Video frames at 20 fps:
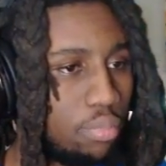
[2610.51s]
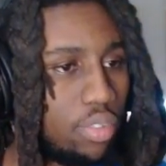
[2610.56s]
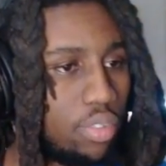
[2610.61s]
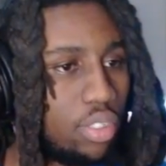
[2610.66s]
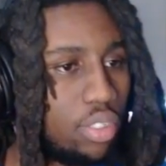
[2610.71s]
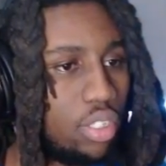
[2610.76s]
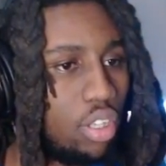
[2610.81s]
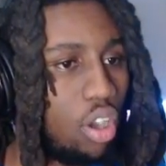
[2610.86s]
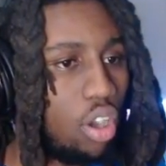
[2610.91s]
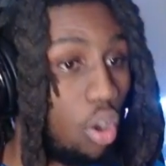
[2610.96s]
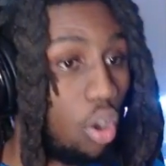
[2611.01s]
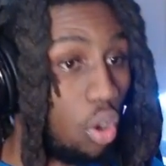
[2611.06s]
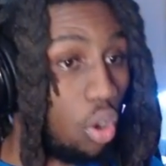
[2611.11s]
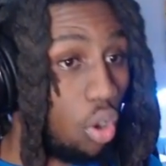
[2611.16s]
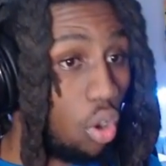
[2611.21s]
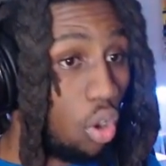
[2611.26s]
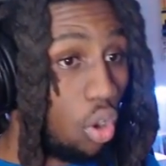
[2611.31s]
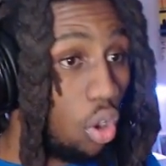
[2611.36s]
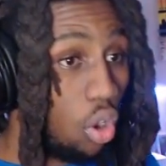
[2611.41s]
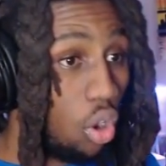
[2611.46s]

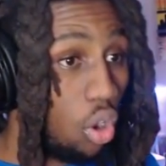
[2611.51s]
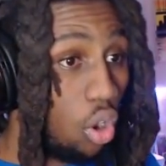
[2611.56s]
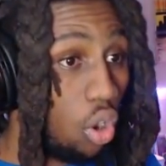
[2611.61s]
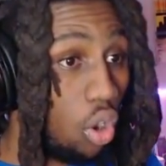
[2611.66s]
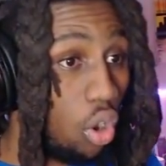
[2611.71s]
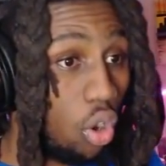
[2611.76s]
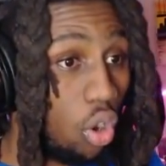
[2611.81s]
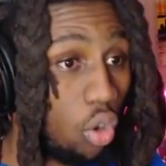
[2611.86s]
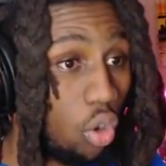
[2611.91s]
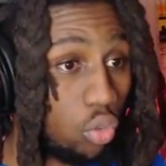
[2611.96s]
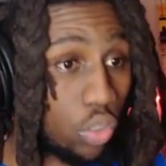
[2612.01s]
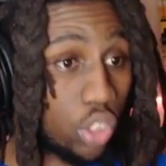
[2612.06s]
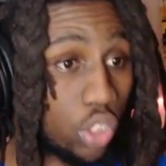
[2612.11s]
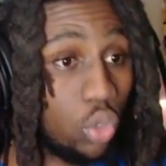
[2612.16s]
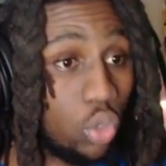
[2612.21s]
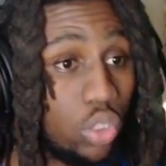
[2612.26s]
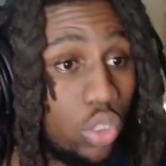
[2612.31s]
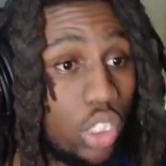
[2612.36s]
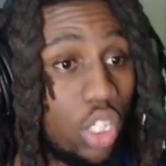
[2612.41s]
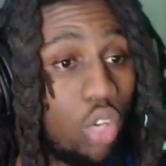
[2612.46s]
Oh,
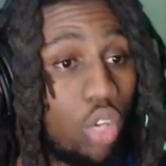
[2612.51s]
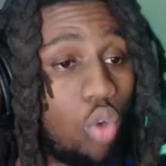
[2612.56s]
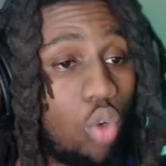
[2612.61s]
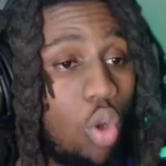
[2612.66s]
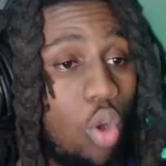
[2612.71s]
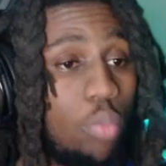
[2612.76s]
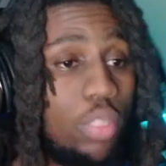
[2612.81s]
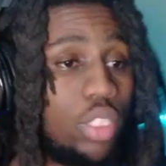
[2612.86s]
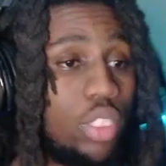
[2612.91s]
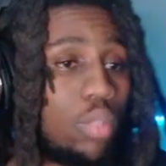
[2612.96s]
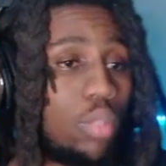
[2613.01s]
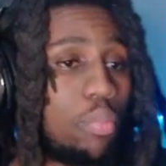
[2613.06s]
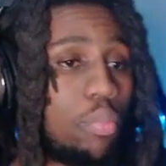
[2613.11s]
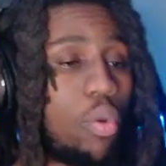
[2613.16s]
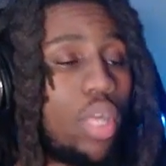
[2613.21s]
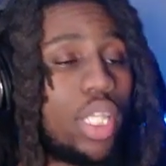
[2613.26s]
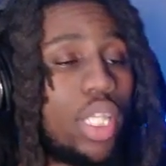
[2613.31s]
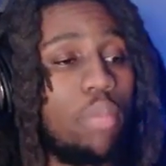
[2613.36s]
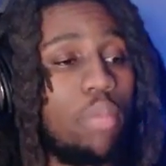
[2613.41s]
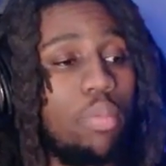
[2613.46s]
reducing her Roman support
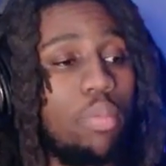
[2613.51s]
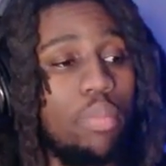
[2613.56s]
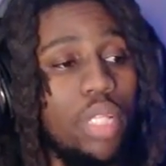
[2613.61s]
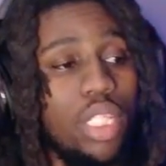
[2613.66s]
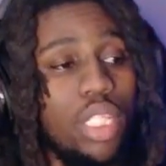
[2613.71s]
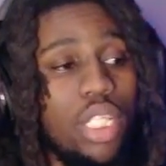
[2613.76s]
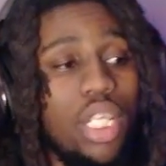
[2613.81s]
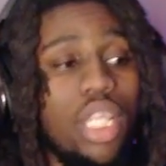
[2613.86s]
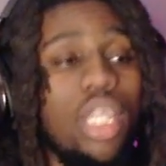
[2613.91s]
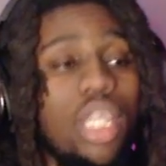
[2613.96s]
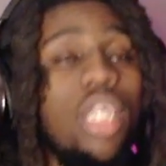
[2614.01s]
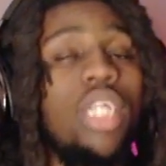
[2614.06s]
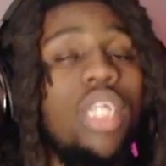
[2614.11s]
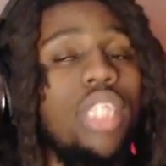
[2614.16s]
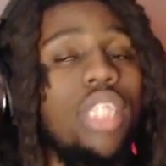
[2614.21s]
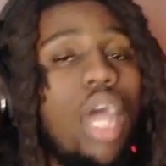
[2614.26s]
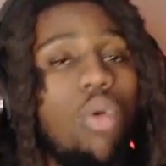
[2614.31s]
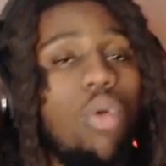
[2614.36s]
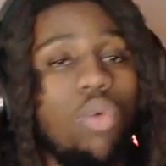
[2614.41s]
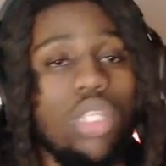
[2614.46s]
capability.
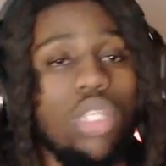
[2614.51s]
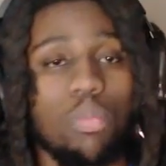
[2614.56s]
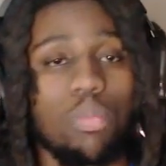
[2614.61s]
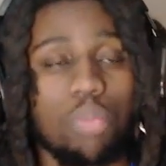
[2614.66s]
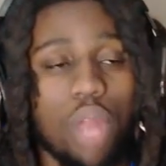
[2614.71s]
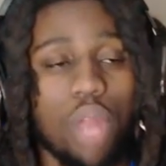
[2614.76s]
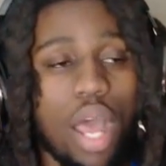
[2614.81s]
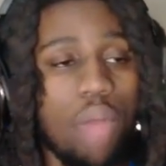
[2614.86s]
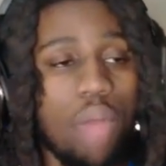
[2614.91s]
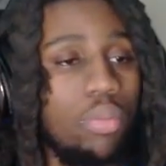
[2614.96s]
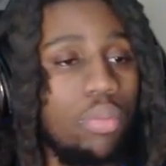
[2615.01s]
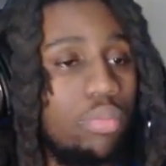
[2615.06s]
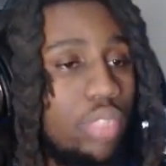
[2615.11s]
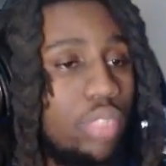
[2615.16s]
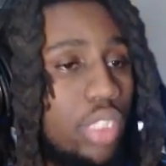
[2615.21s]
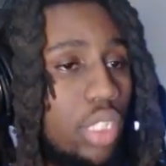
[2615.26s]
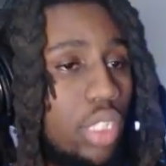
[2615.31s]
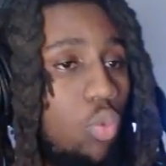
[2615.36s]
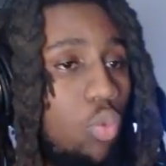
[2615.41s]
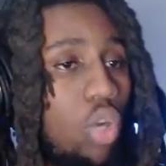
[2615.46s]
That was a problem. She
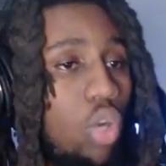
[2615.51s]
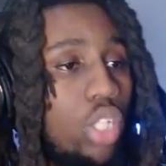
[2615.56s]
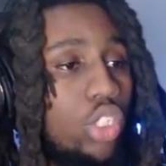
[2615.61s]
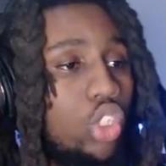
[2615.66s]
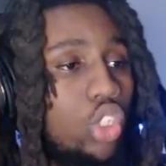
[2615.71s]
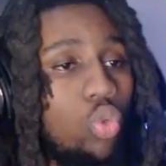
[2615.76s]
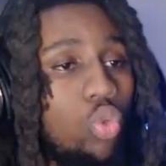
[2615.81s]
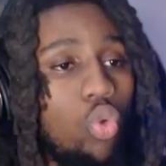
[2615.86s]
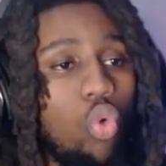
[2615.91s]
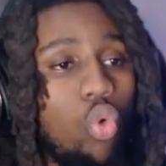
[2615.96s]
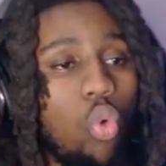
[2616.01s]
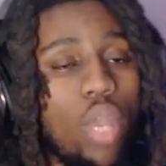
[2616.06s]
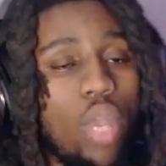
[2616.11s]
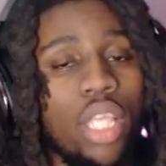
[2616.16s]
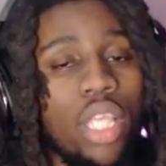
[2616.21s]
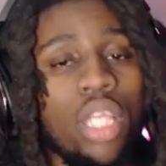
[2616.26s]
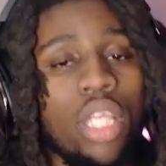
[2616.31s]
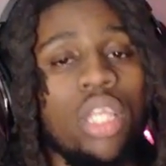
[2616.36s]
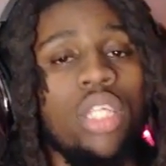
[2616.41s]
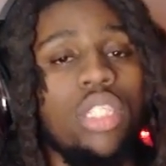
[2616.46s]
was too quick
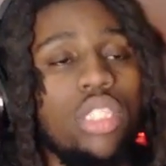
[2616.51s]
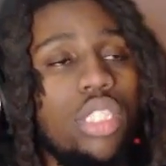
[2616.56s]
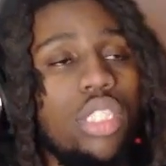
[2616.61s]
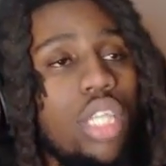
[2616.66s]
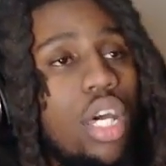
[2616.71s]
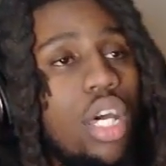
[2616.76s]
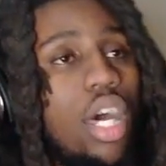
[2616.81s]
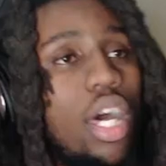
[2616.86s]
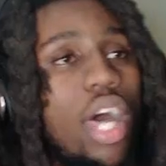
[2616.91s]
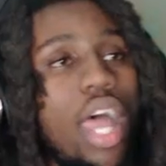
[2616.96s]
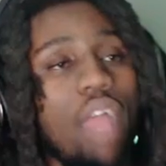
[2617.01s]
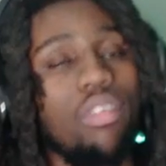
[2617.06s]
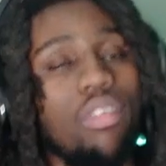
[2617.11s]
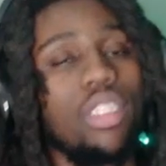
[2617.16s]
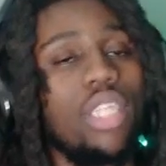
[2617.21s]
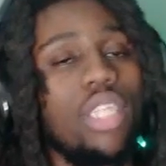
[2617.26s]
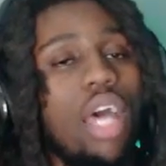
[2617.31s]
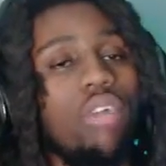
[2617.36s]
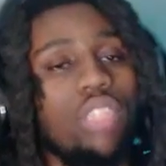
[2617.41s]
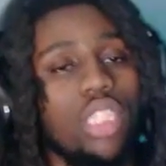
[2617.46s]
to, every
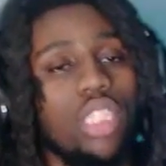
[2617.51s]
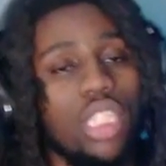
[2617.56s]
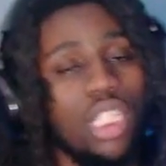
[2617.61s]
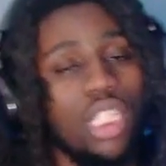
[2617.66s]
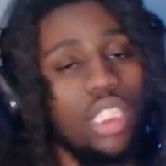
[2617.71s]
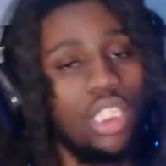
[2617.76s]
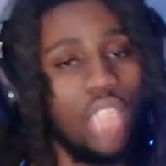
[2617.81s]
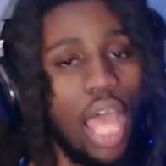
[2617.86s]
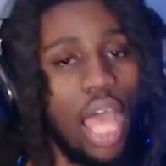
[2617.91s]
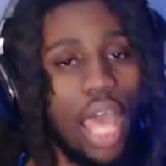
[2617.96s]
time she gets shot,